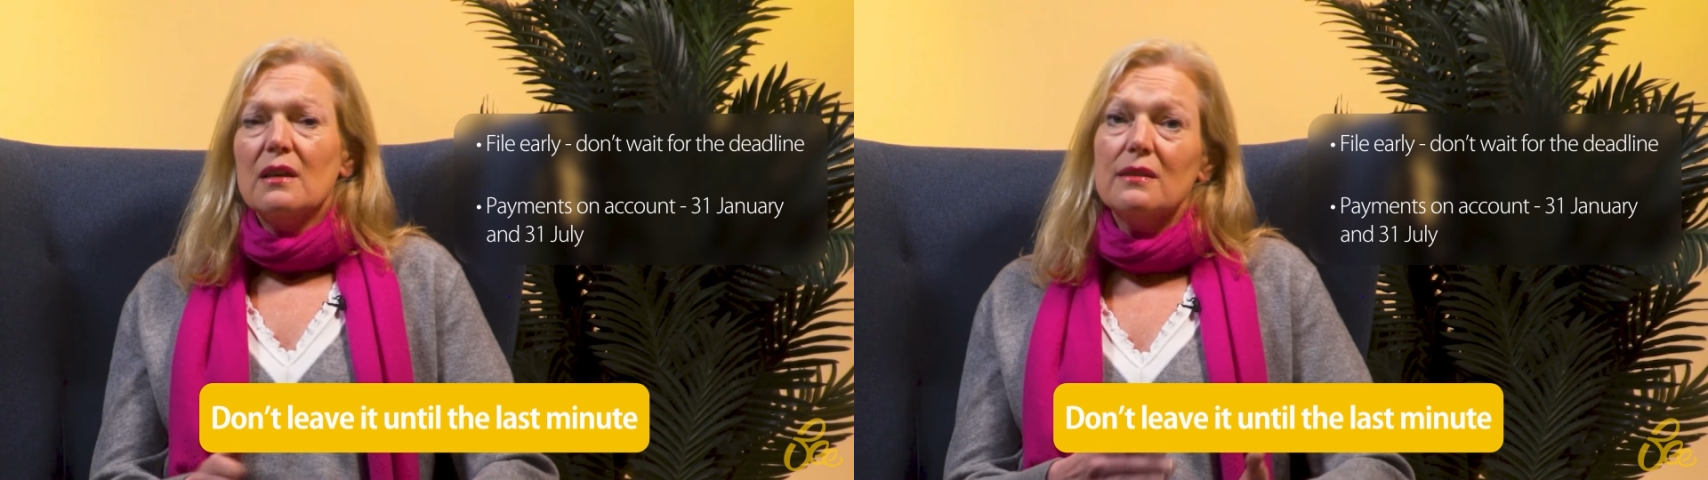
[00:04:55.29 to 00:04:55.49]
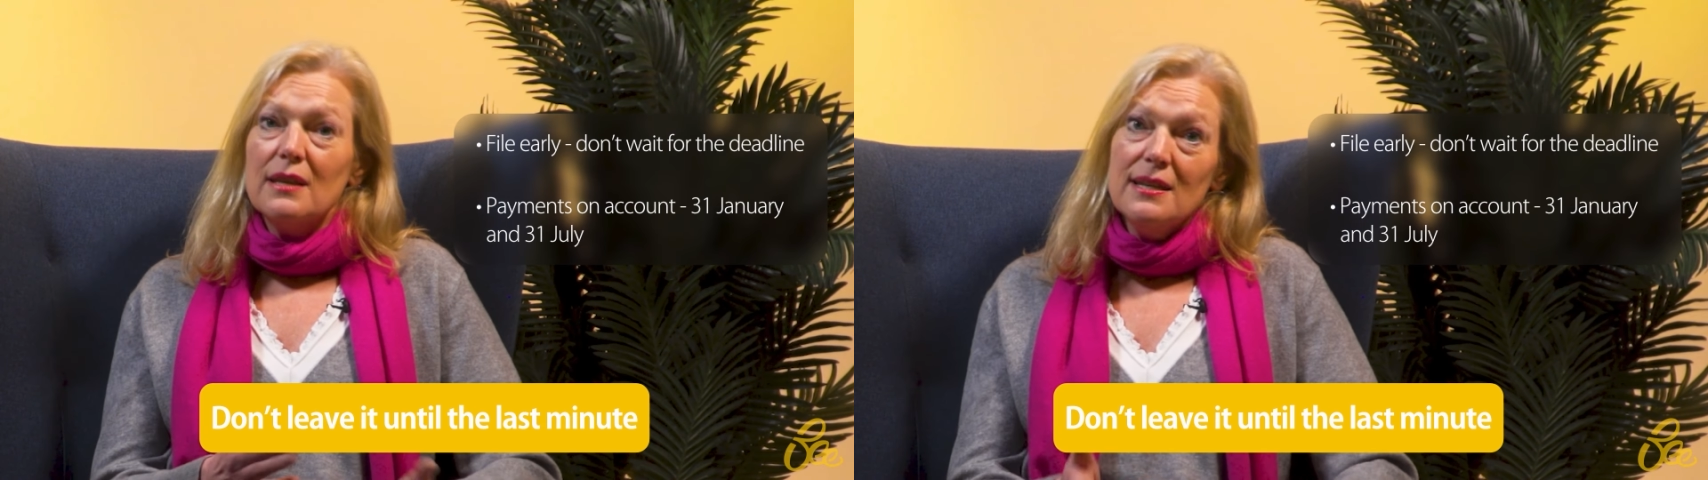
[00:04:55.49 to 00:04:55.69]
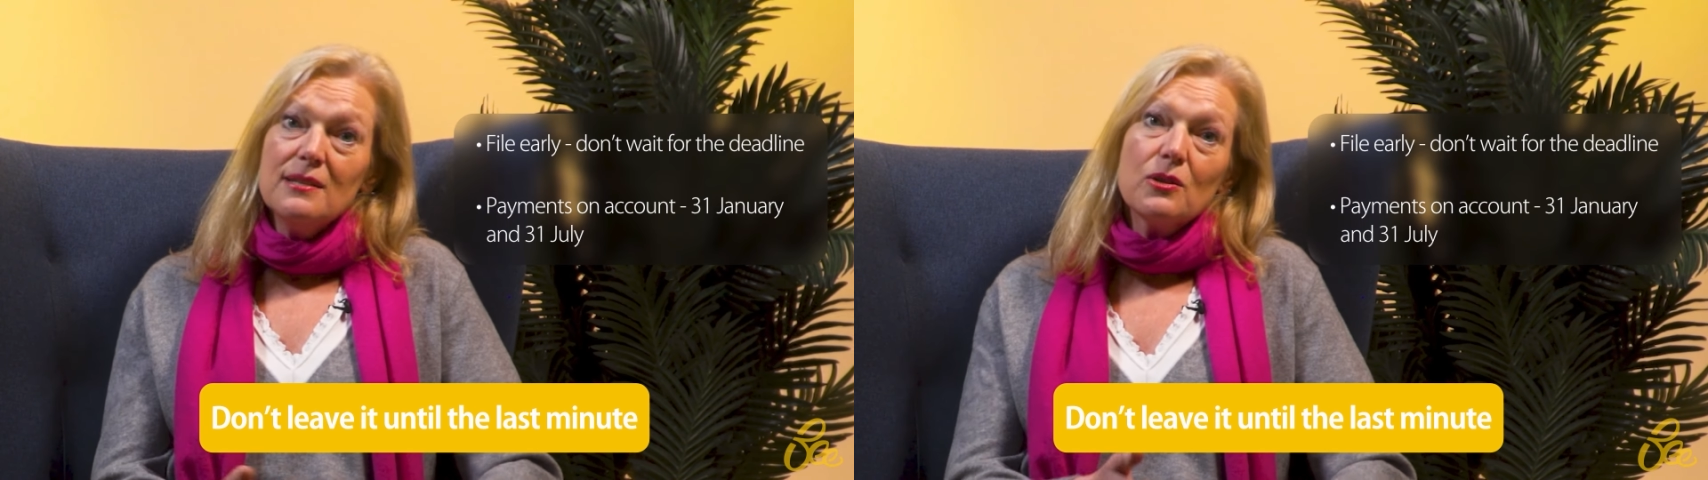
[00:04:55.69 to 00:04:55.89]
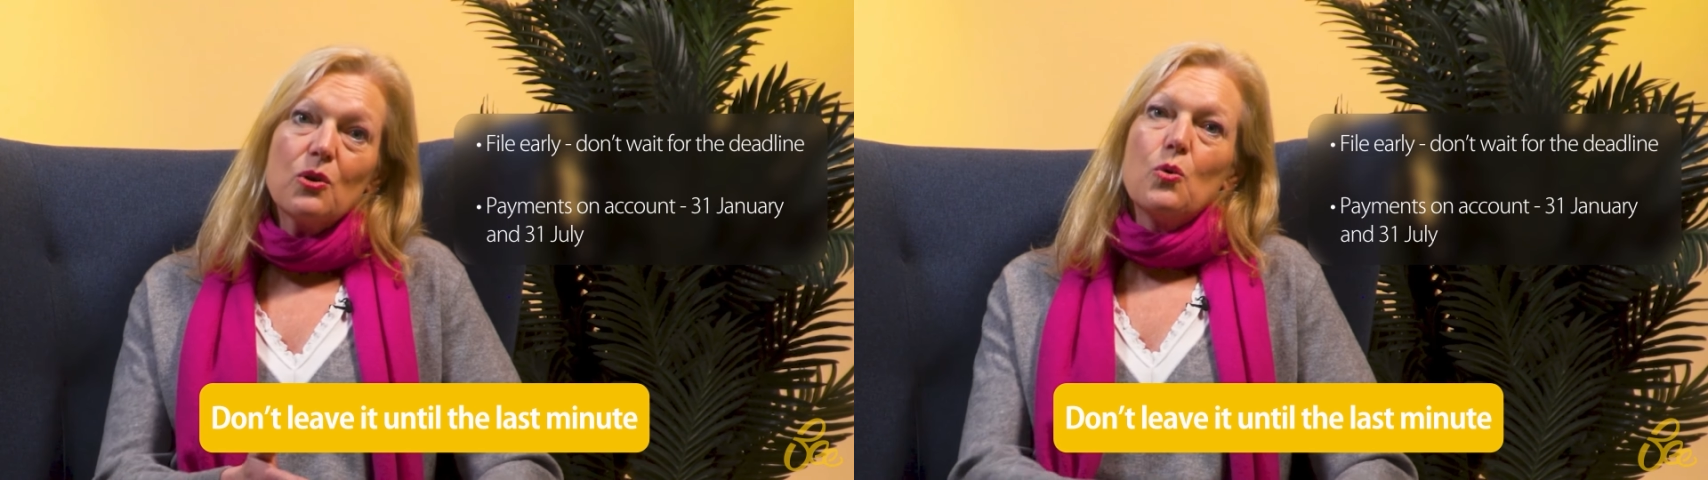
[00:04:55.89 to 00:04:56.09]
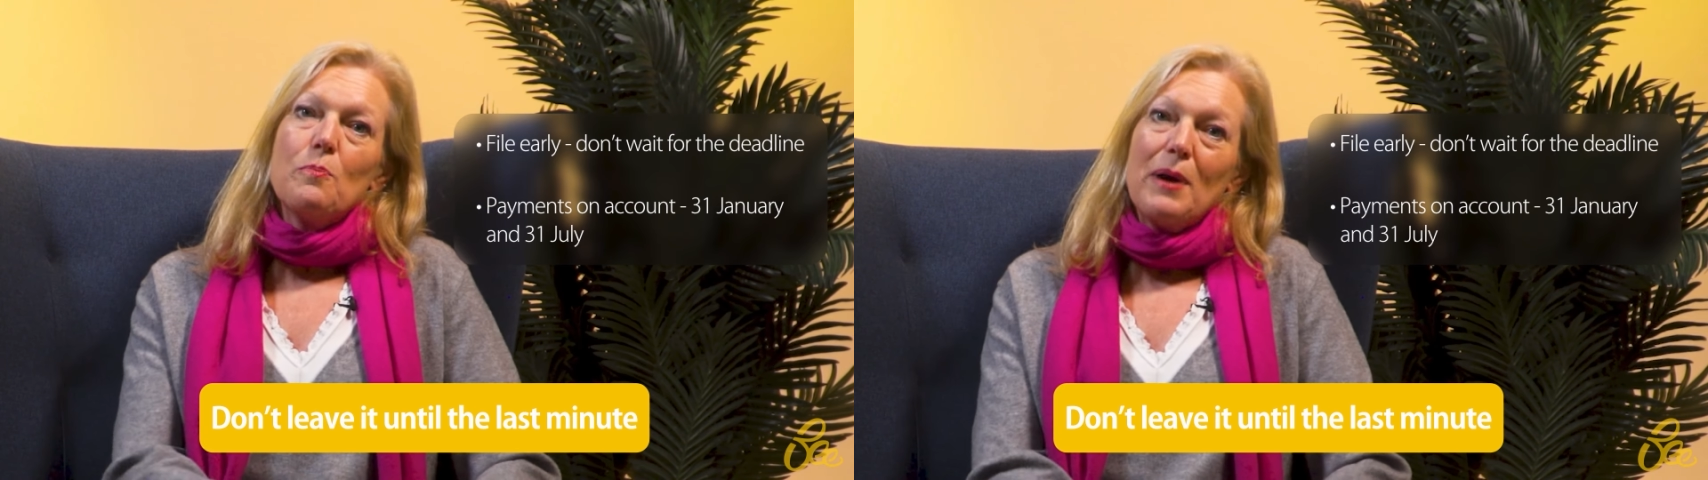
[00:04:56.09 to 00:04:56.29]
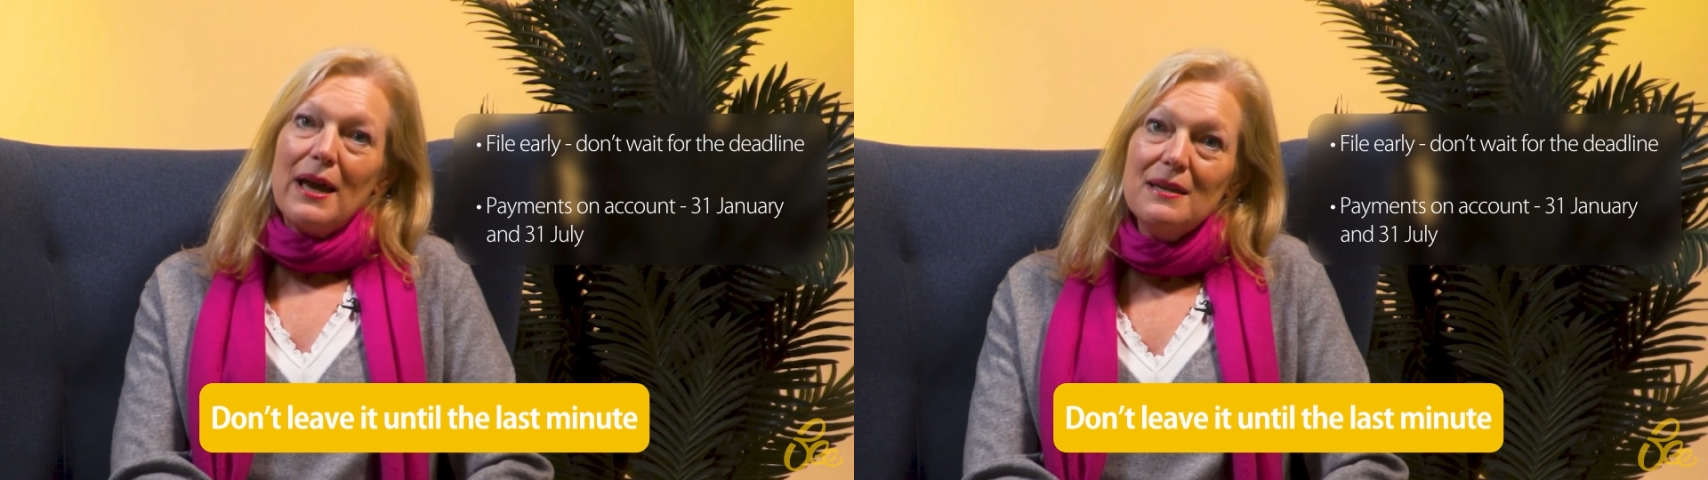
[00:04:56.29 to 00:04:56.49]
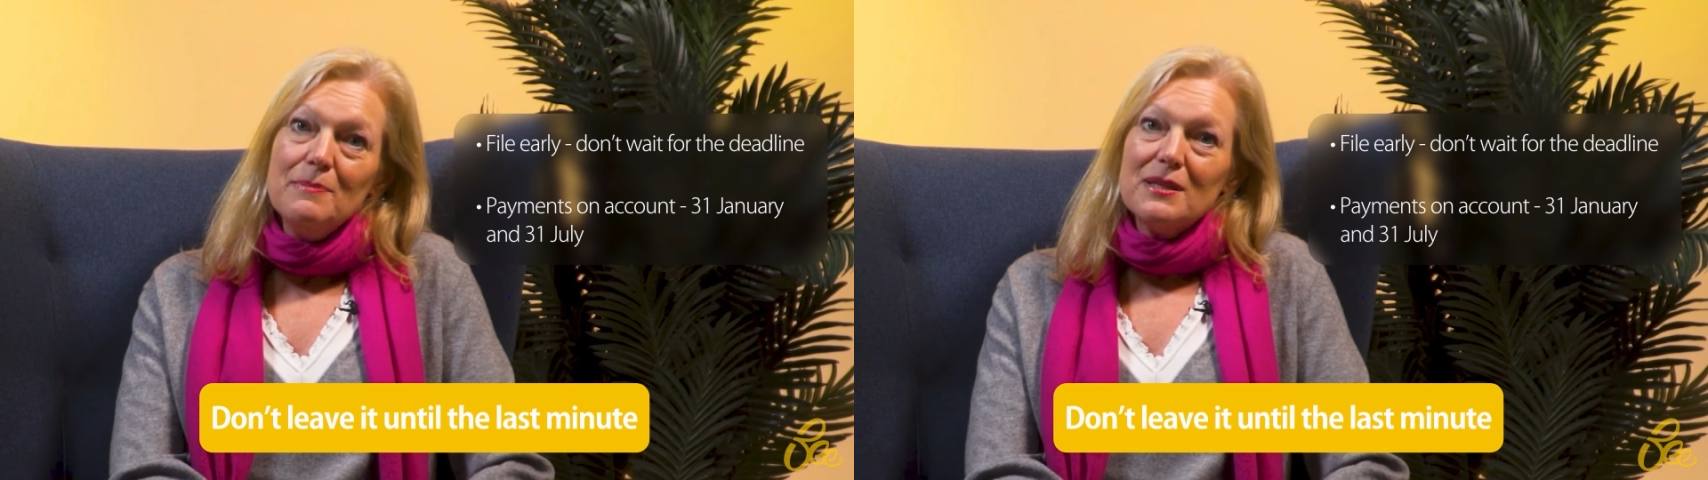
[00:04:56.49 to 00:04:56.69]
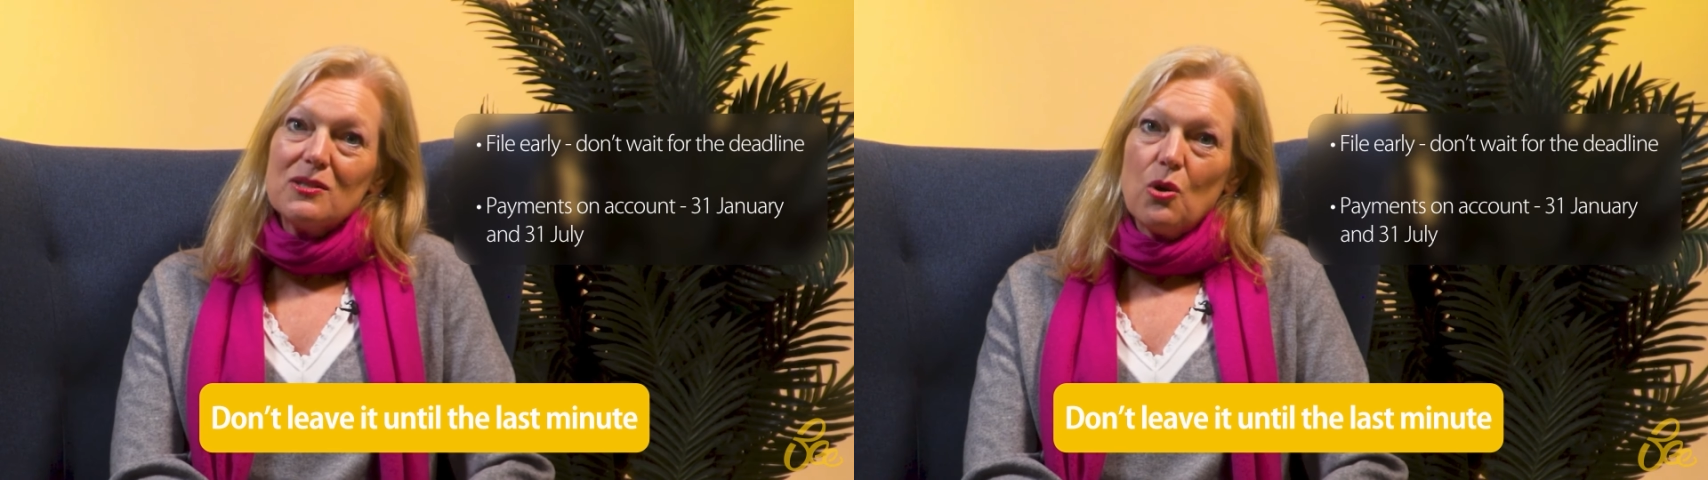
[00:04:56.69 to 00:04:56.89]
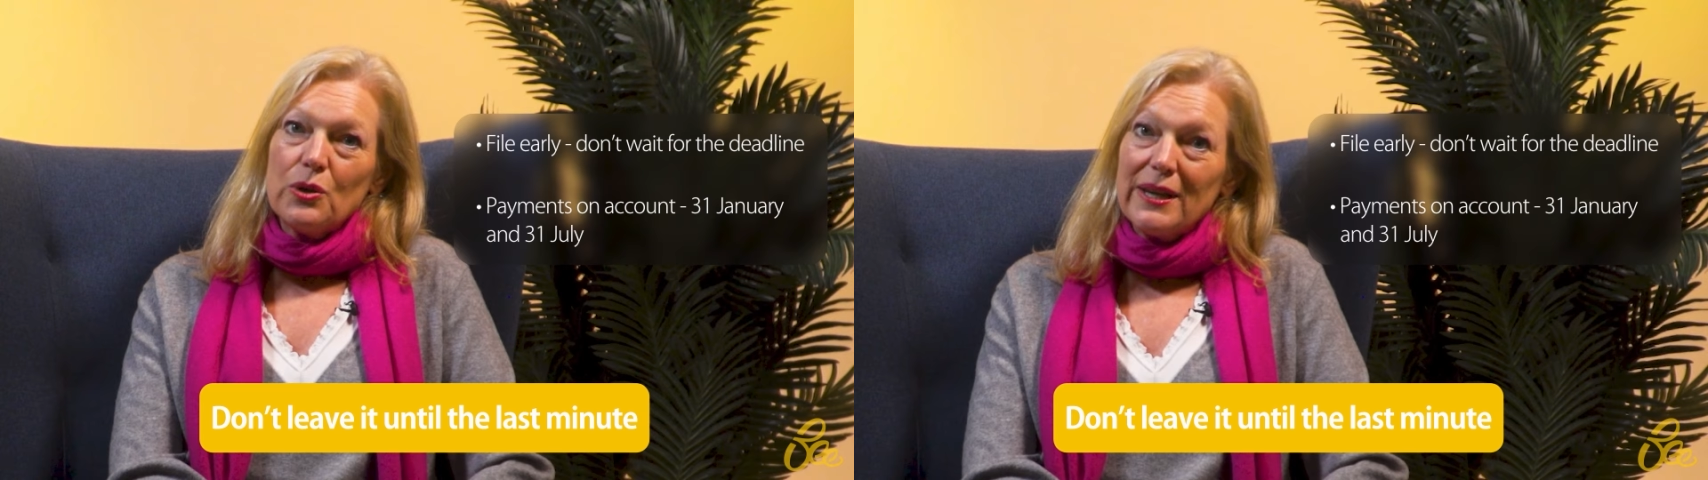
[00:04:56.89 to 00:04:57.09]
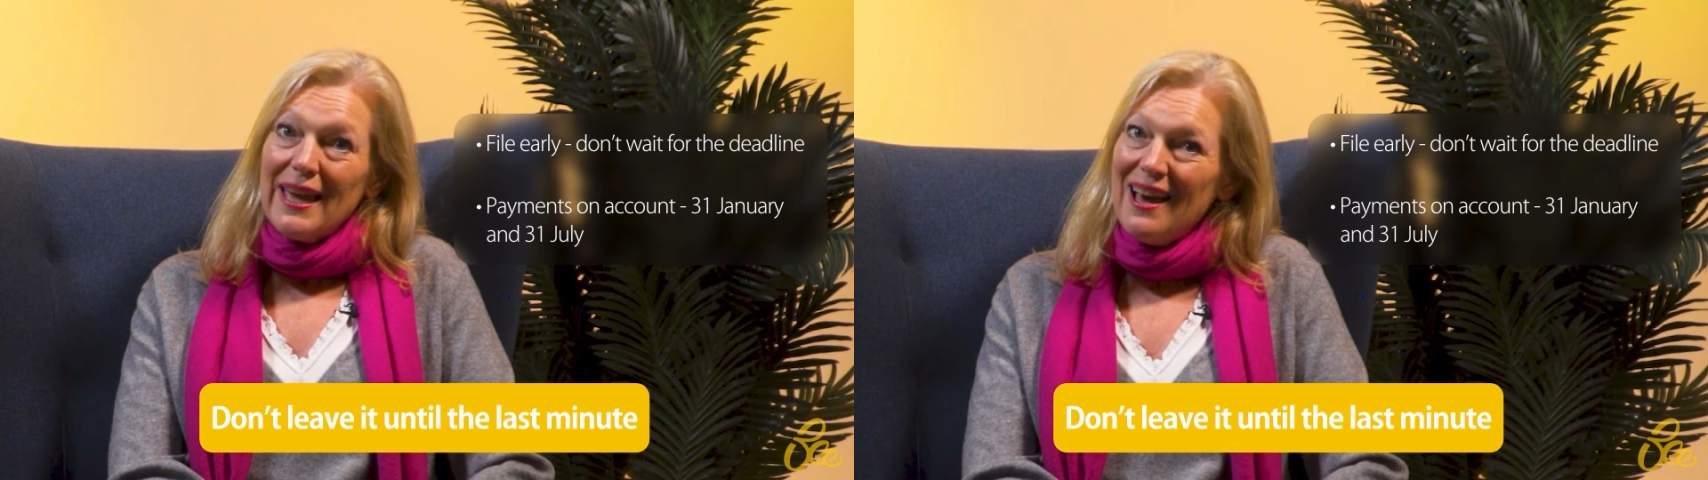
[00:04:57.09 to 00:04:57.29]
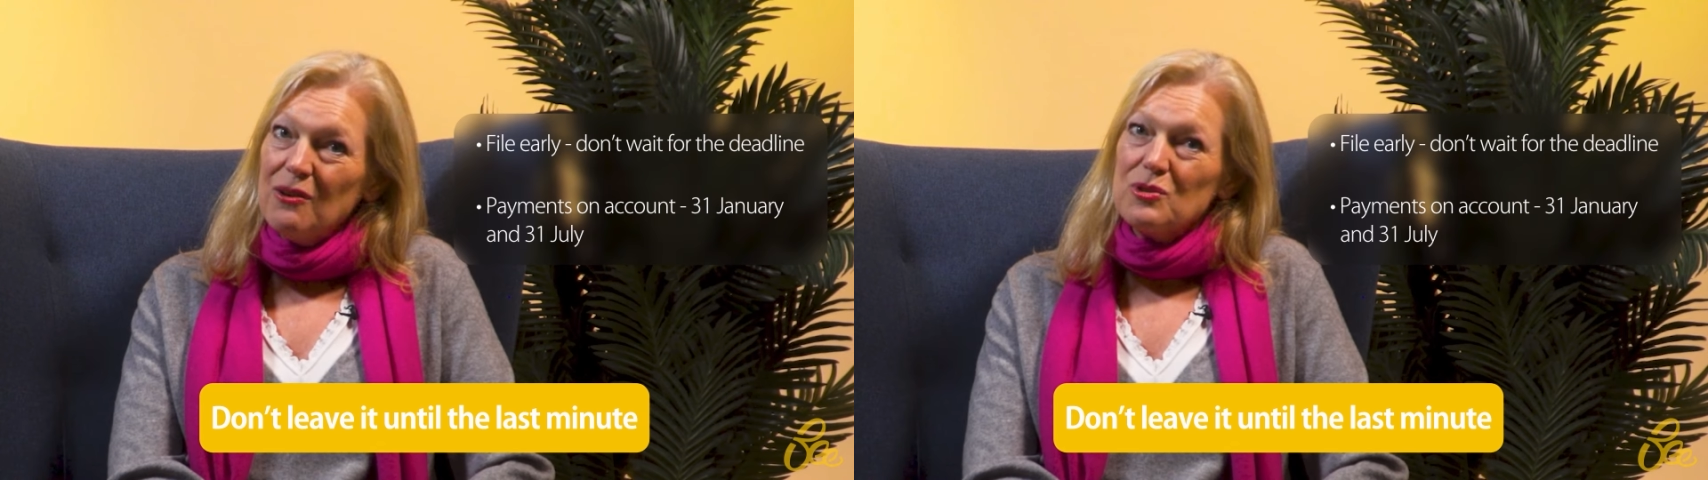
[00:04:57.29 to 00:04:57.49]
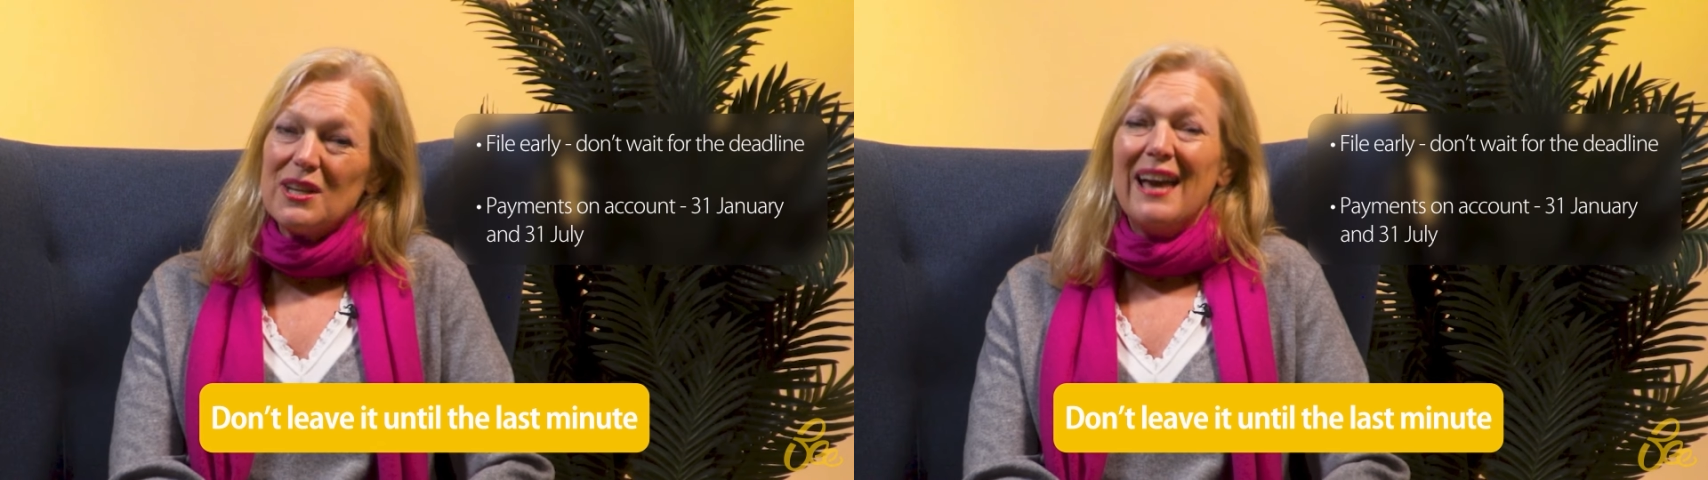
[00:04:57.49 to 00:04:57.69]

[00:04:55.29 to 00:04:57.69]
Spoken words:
These are called payments on account